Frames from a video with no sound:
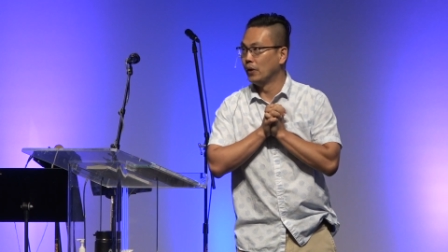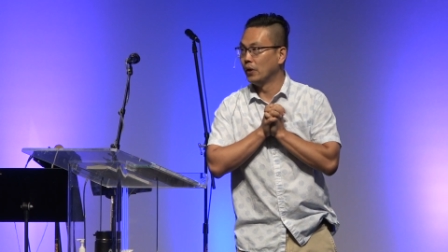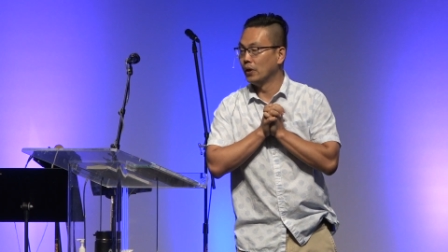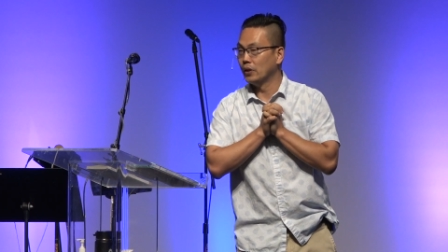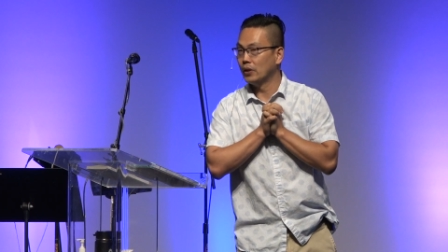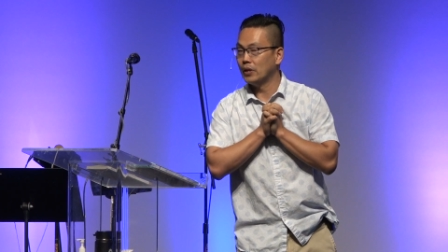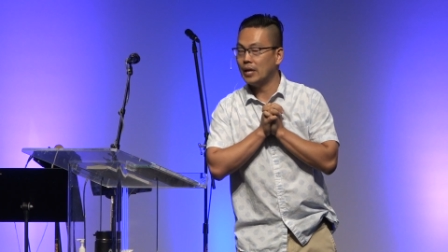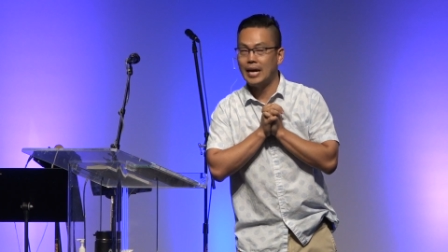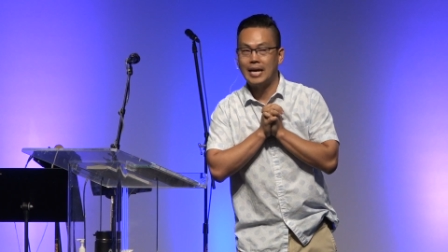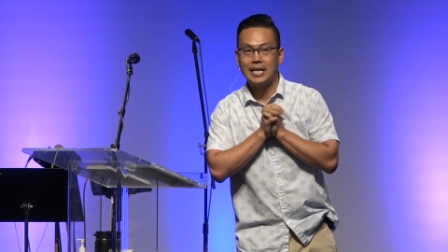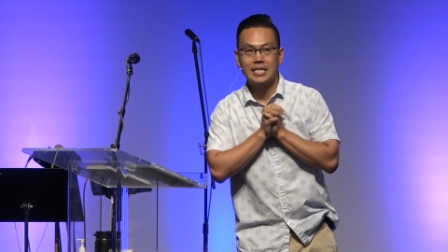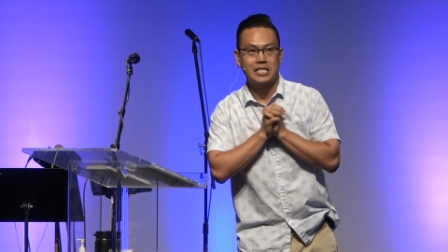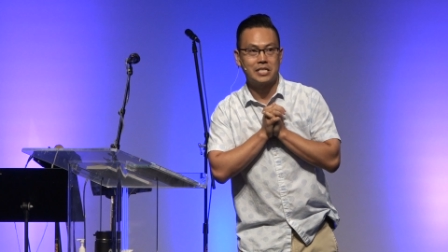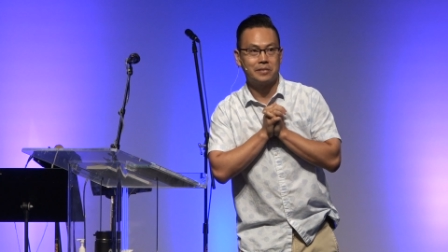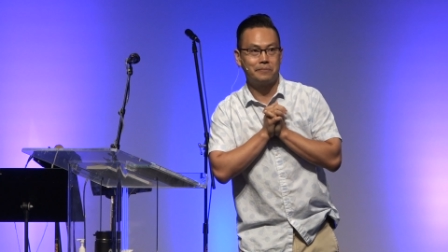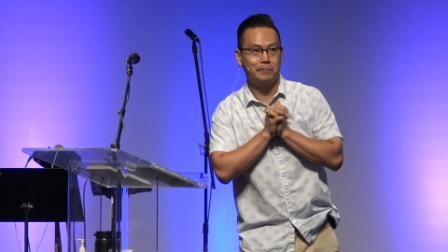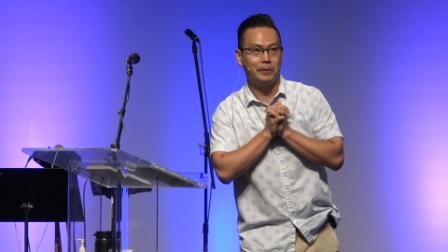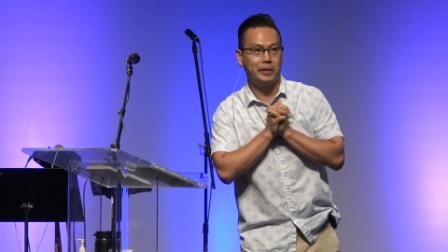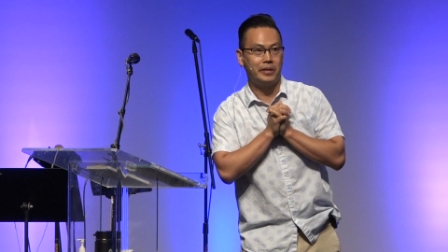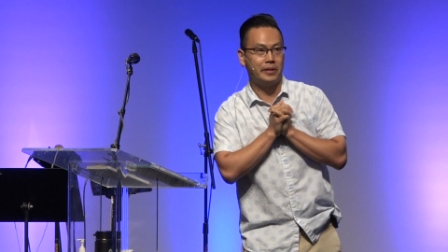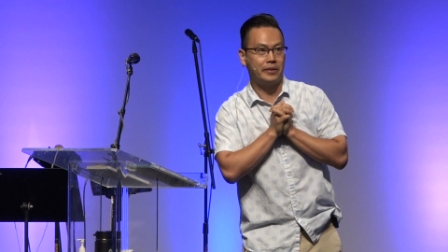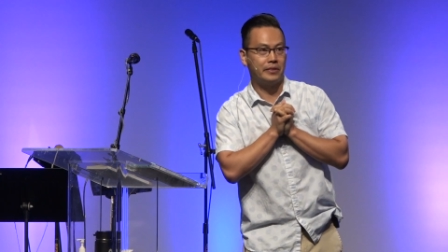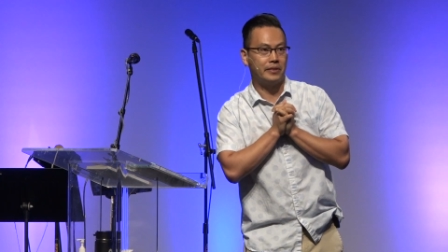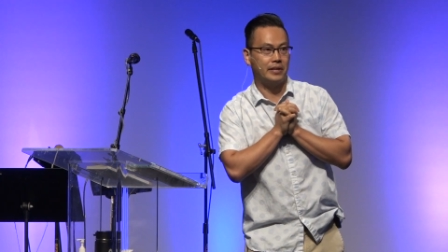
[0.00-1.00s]
Last
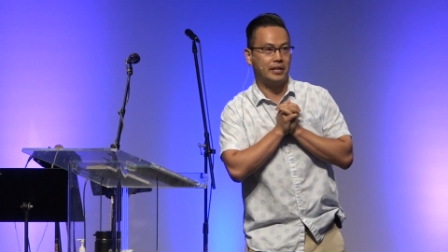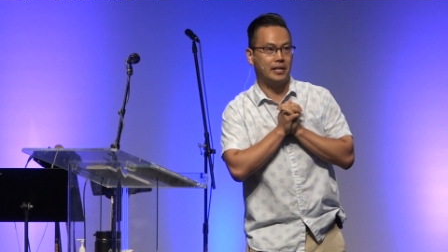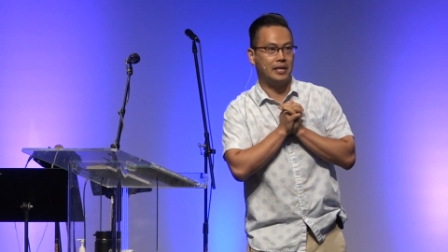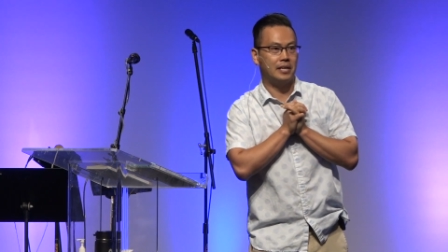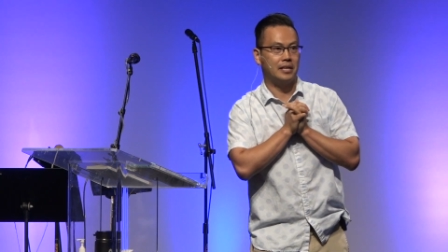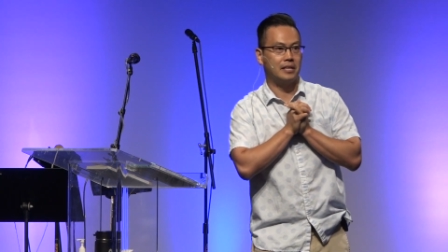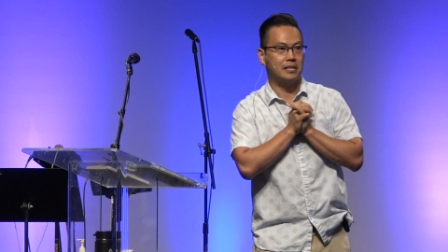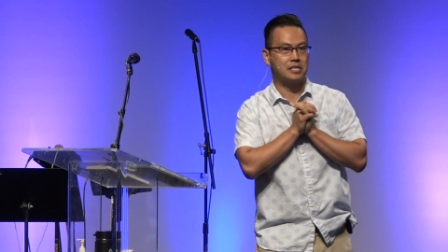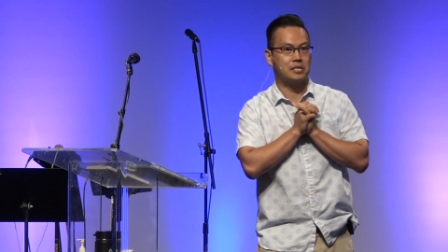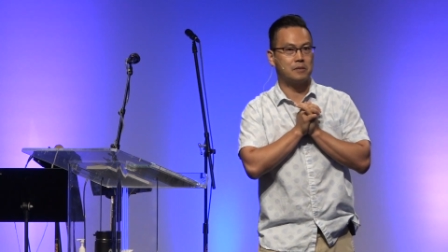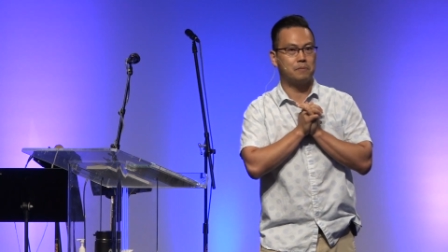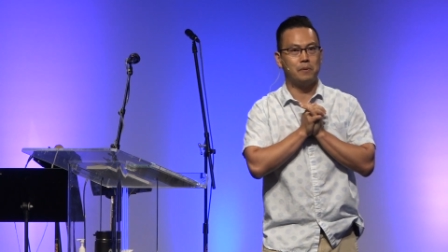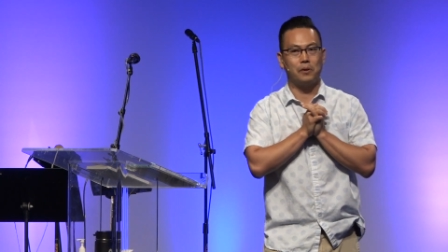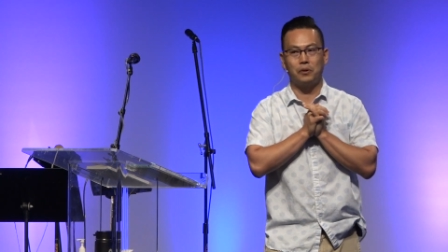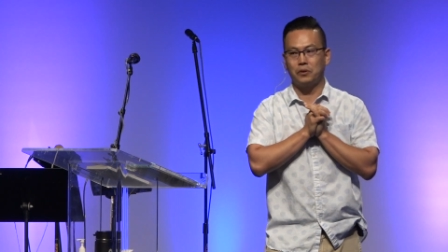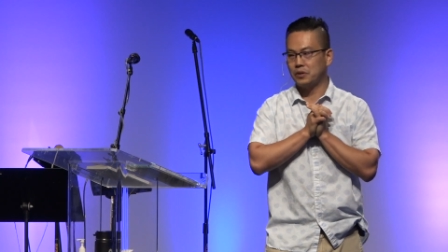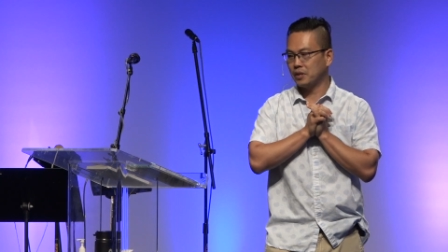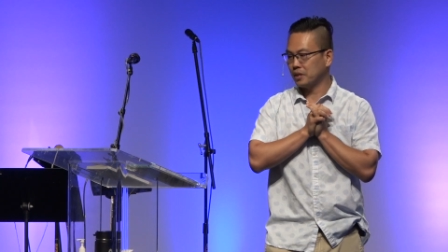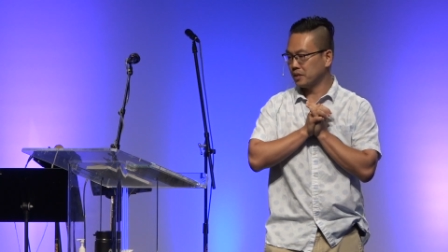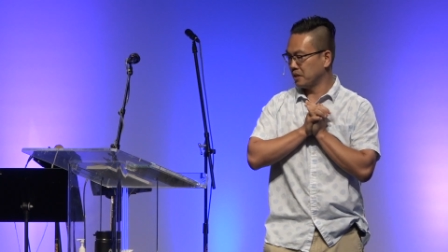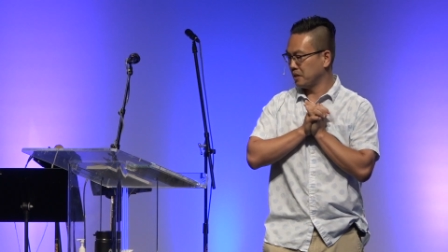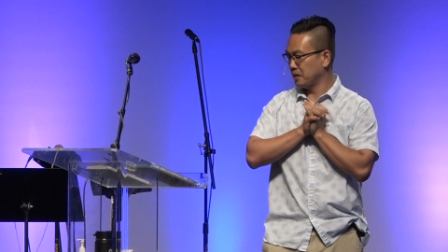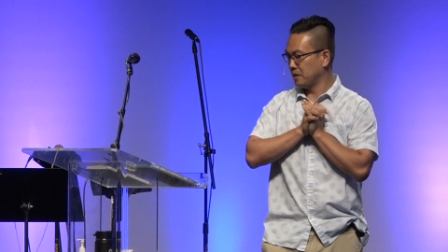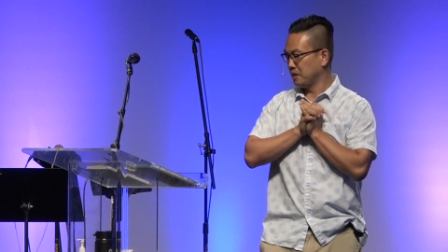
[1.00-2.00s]
month, I spoke
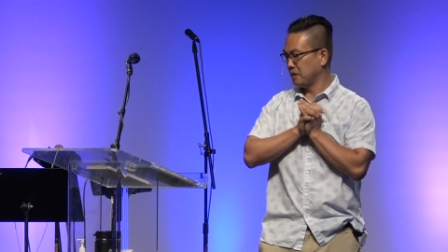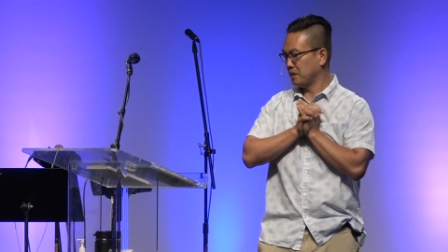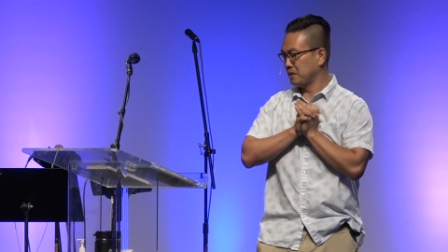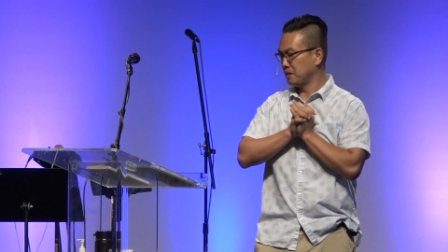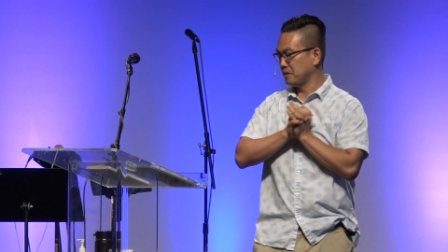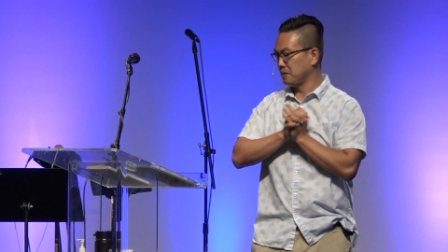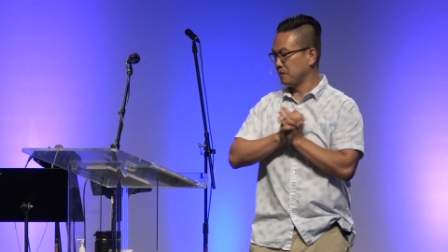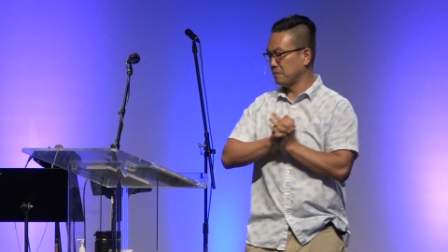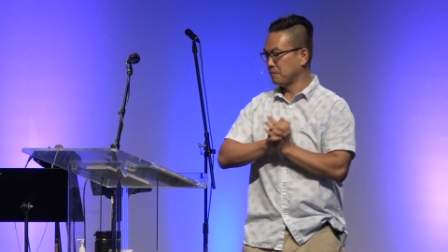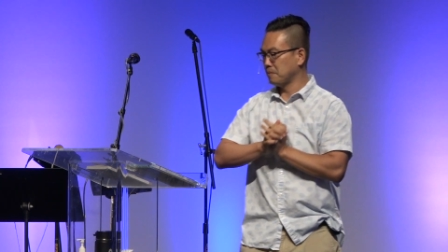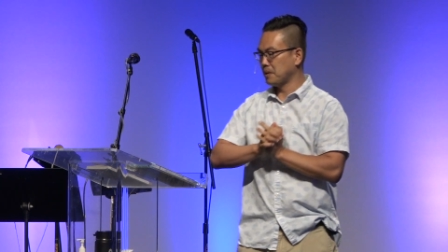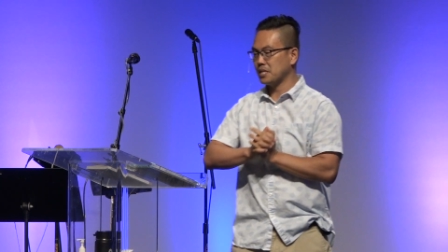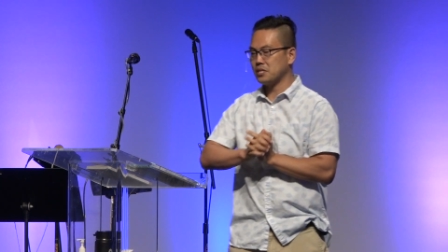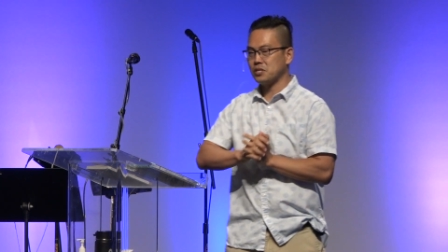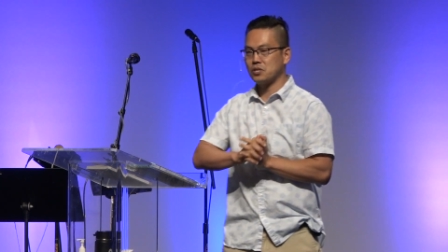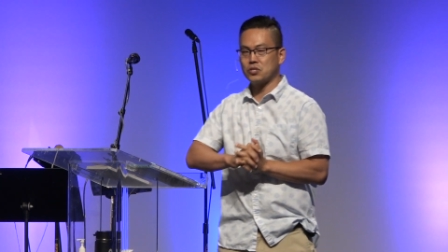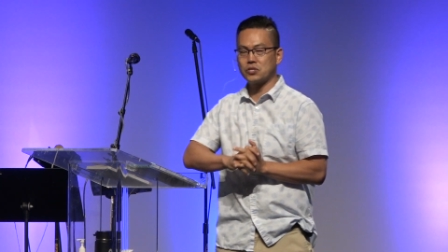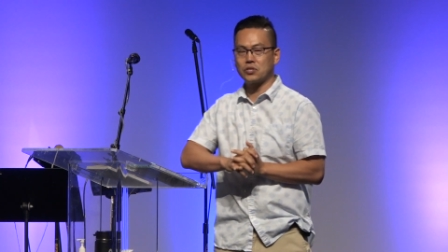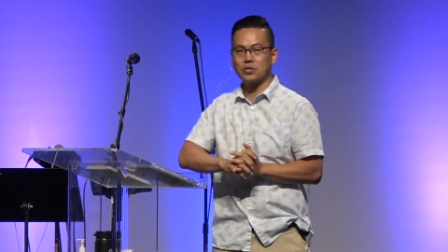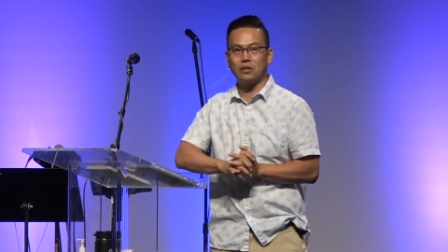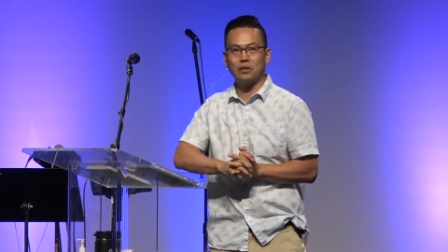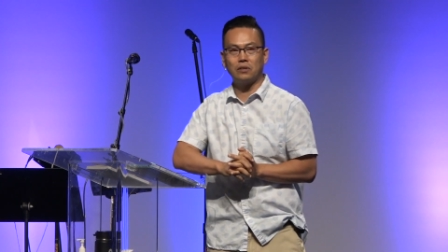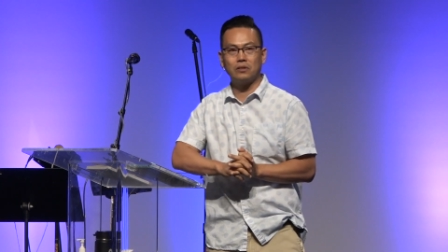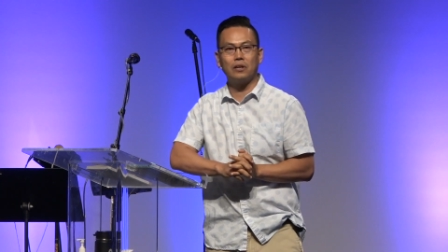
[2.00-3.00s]
on a message
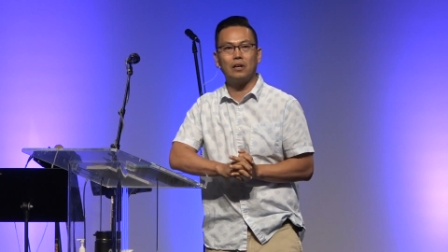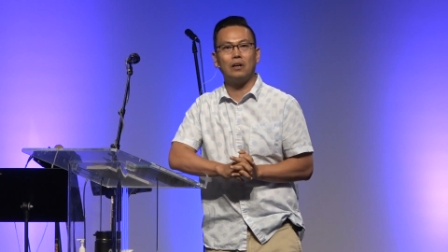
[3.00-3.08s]
called